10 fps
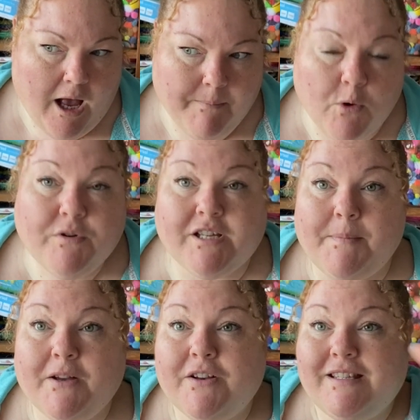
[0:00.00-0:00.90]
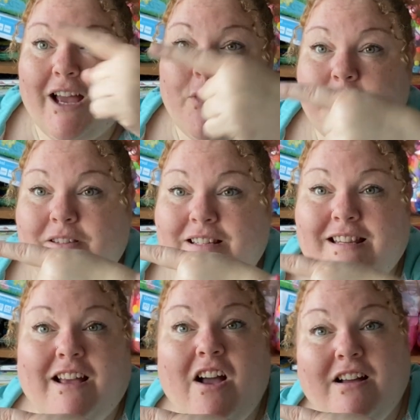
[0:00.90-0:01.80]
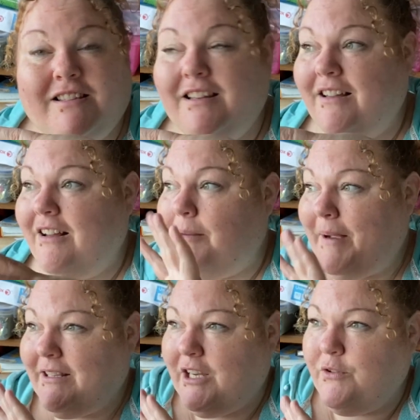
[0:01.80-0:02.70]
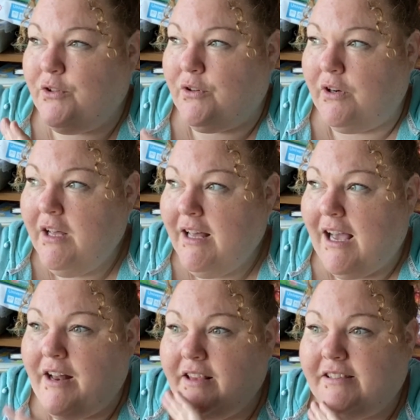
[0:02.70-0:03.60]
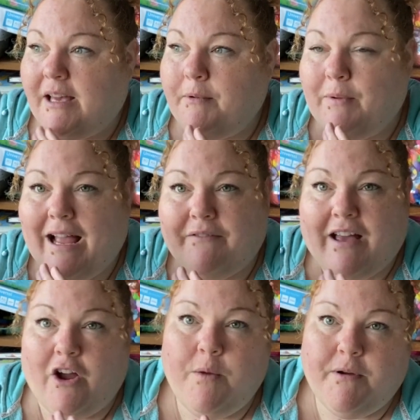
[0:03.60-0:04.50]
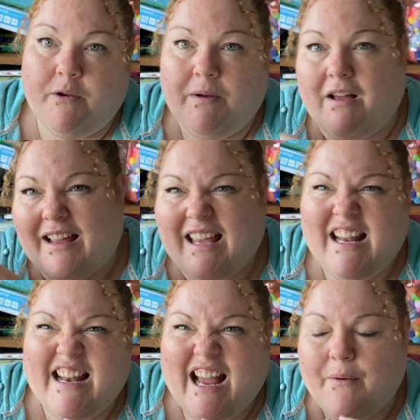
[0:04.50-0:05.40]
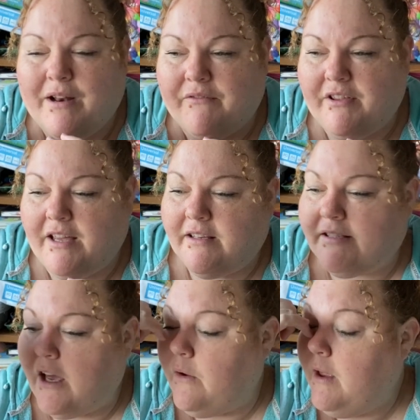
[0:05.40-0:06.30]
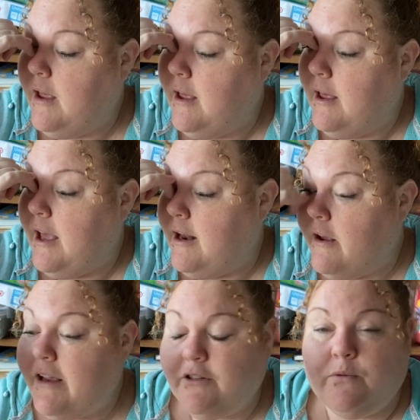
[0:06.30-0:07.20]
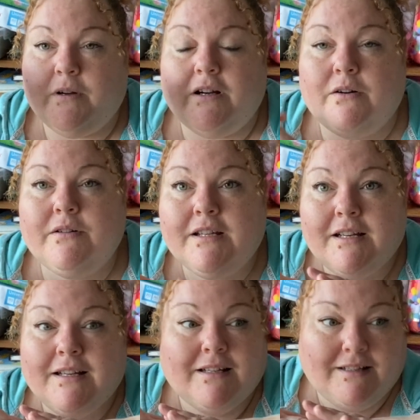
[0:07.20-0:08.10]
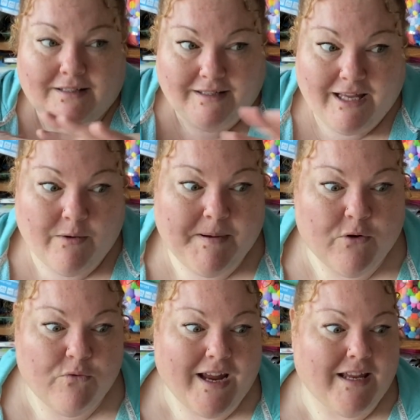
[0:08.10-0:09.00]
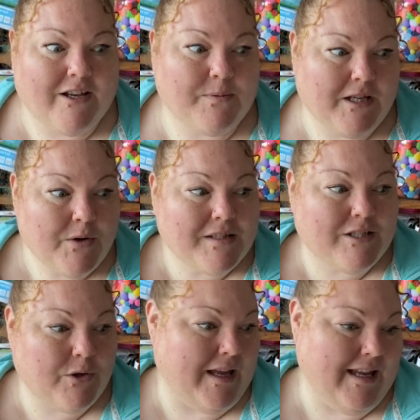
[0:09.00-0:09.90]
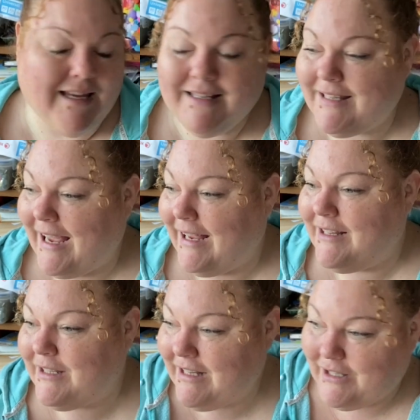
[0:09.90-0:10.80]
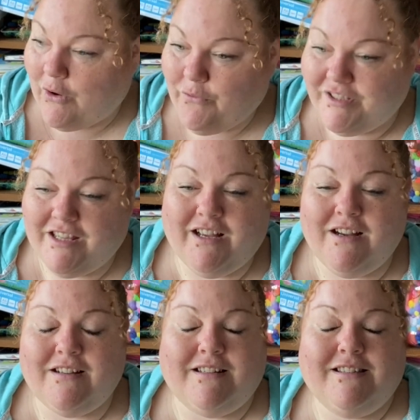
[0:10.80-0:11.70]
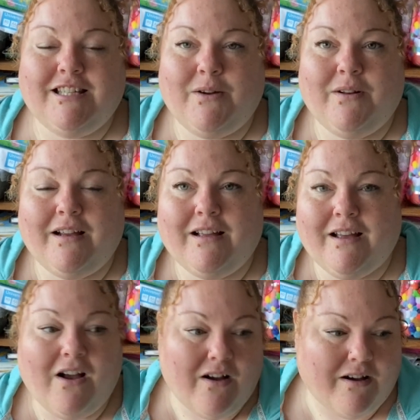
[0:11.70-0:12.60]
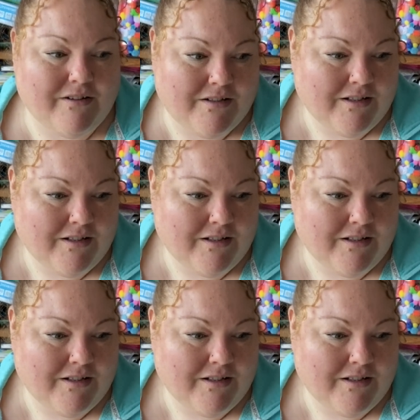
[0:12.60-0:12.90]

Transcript: Also, because it opens into the garden, our patio door, and in the summer we have that open and we're like in and out and everything. So in an ideal world, it would be great because we use it to eat and it's onto the garden. So like a hard